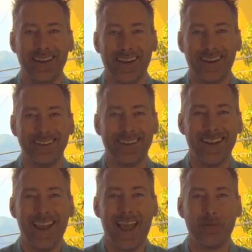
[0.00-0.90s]

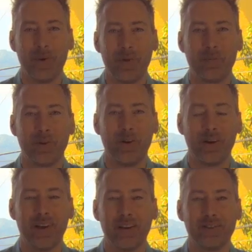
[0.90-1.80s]
and when people
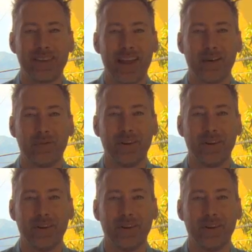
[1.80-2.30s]
don't even understand